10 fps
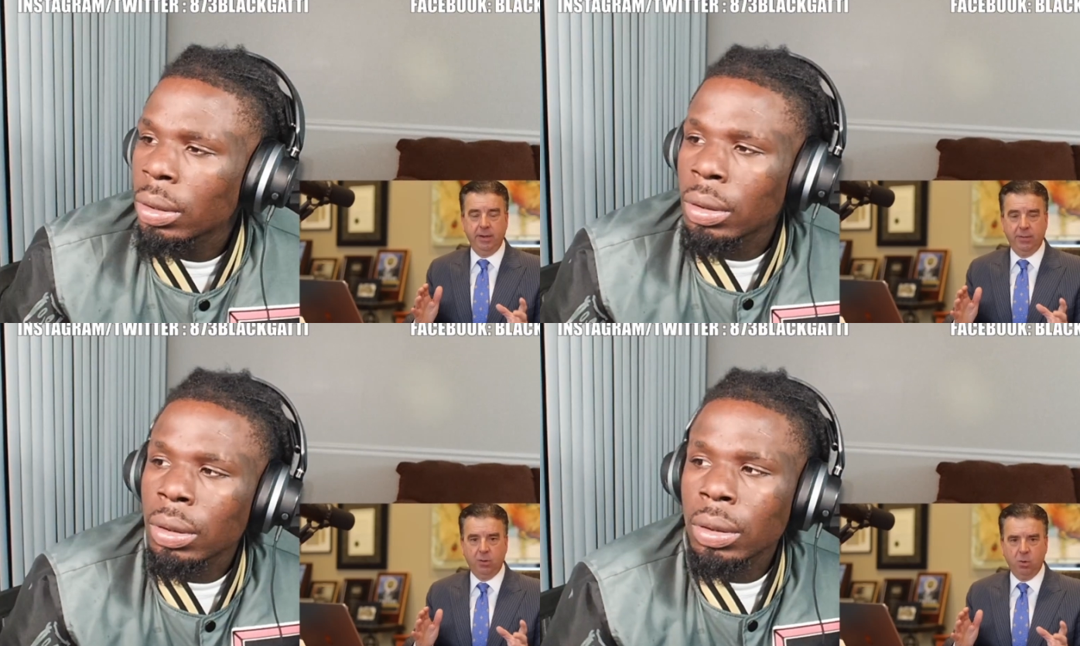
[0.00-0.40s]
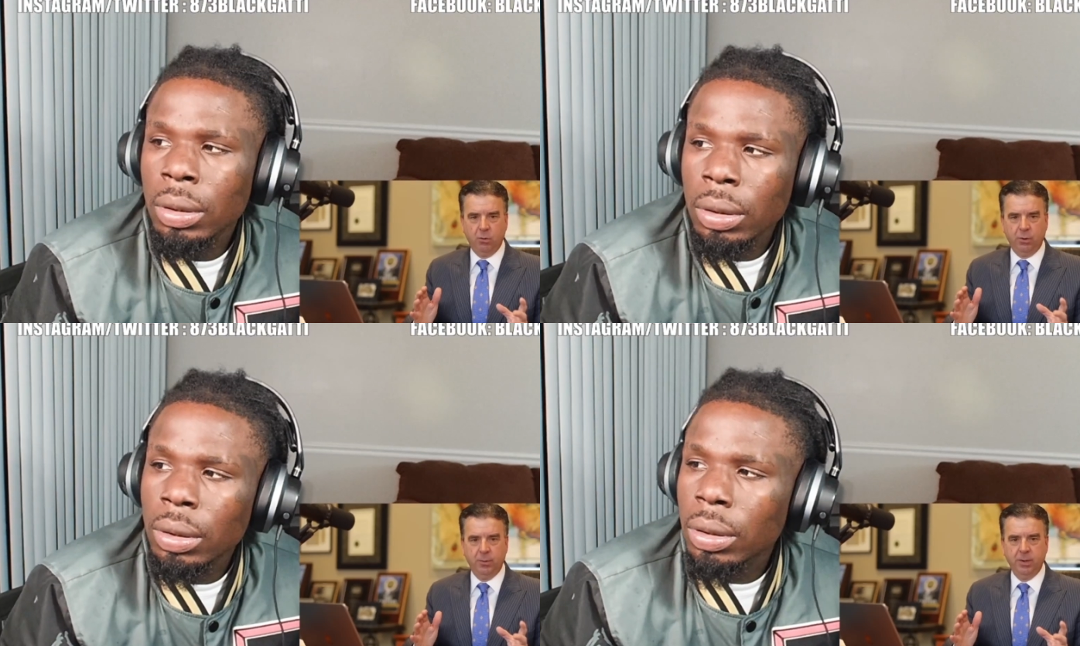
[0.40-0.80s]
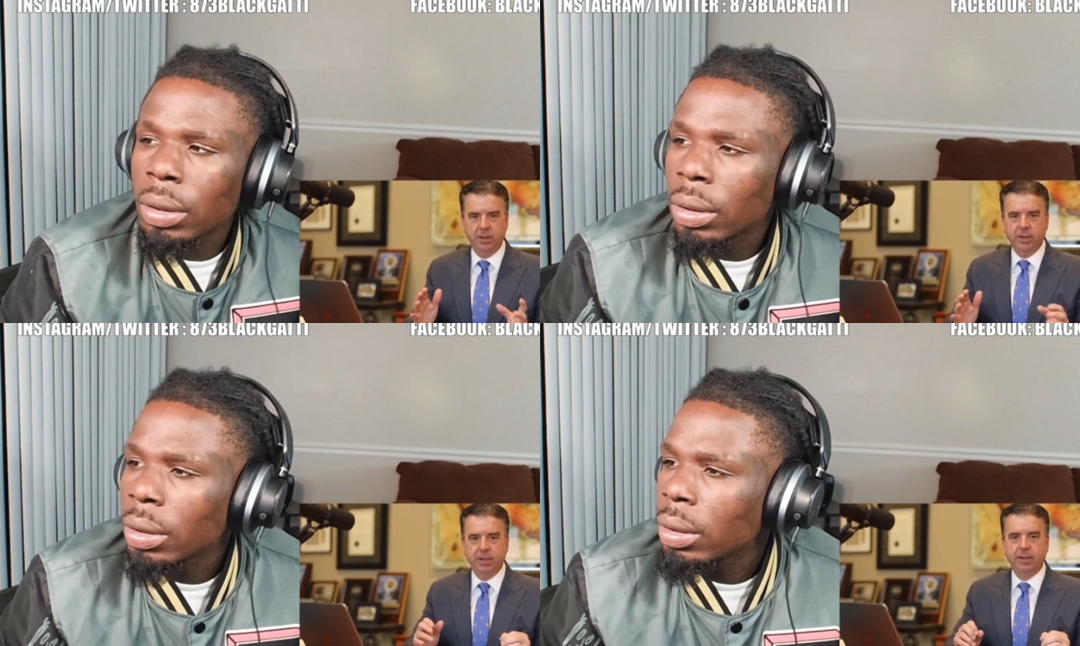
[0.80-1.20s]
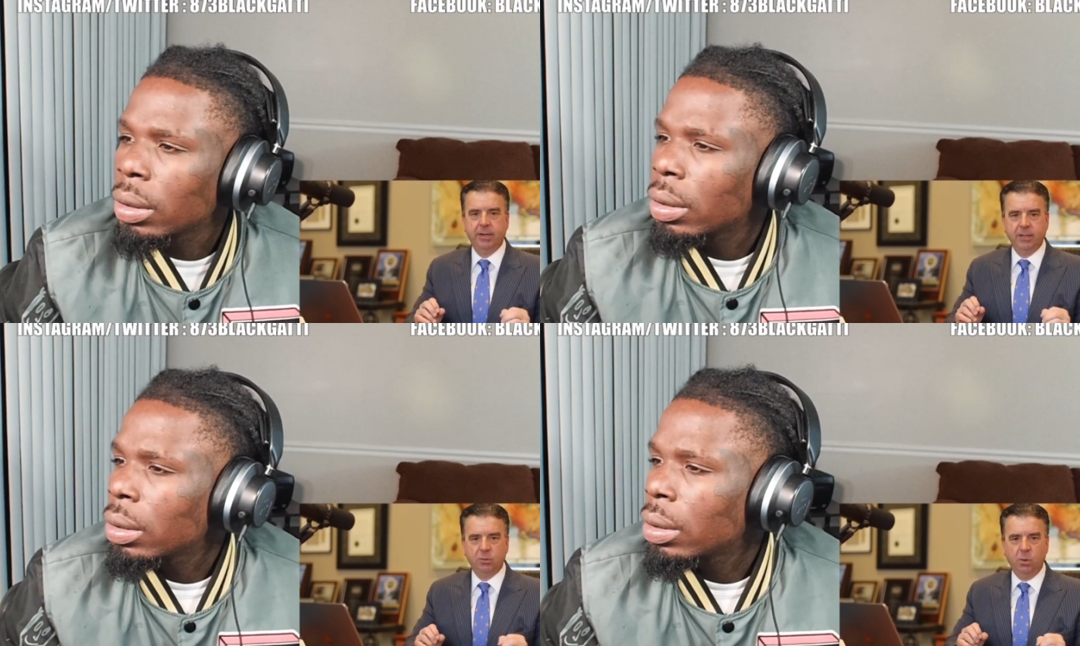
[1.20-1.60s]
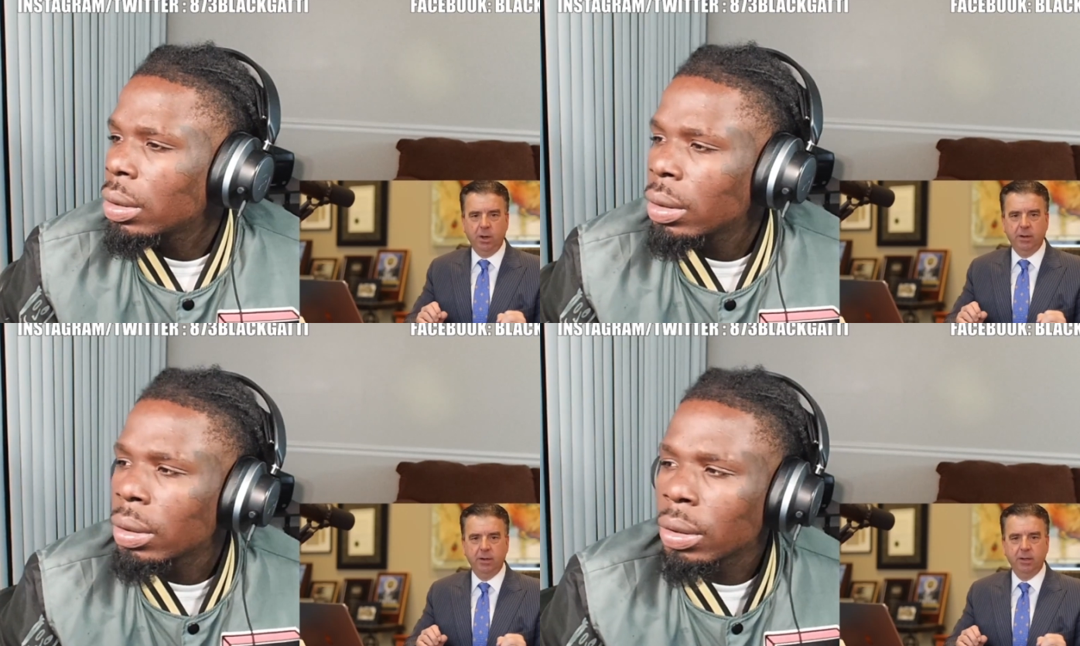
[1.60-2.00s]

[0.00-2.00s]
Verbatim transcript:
Speaker 1: in the courtroom, guess what?